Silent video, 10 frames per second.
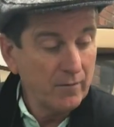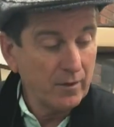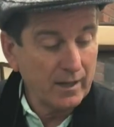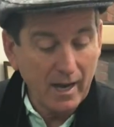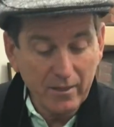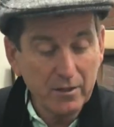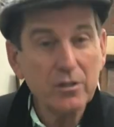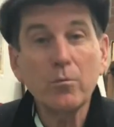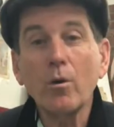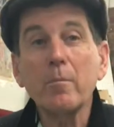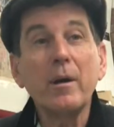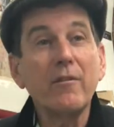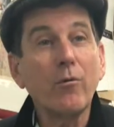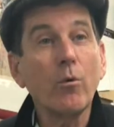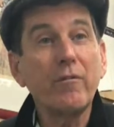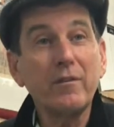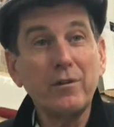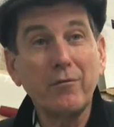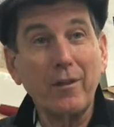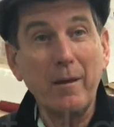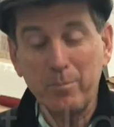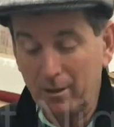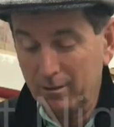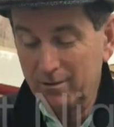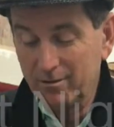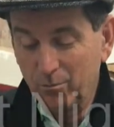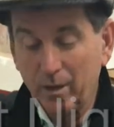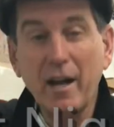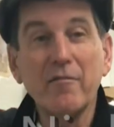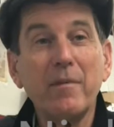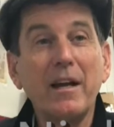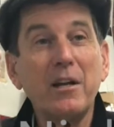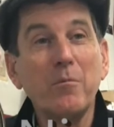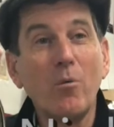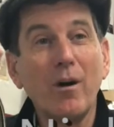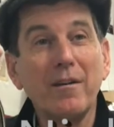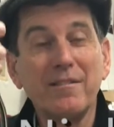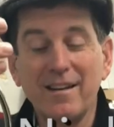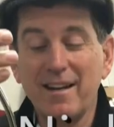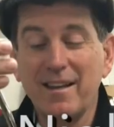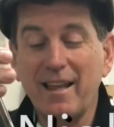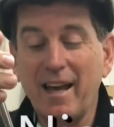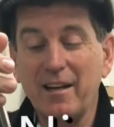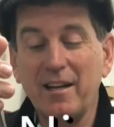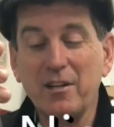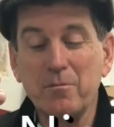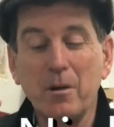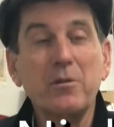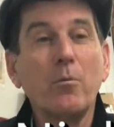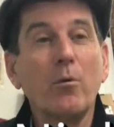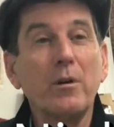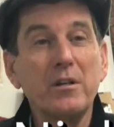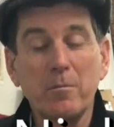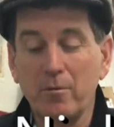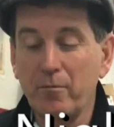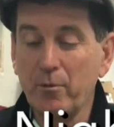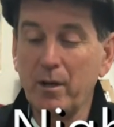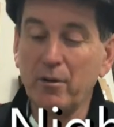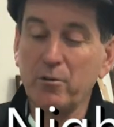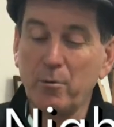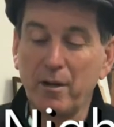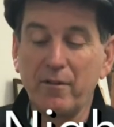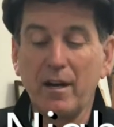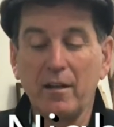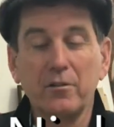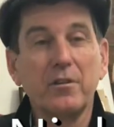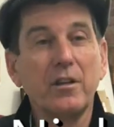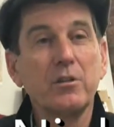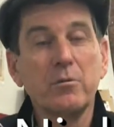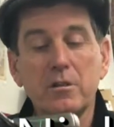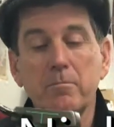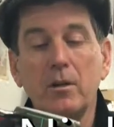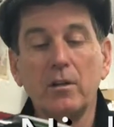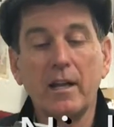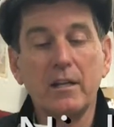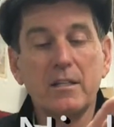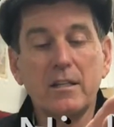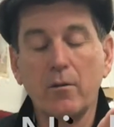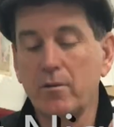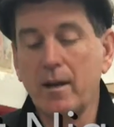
But the guy that doesn't want to pay $450 for that putter, we have made him one that is much more reasonable, $325. This one's milled out of, or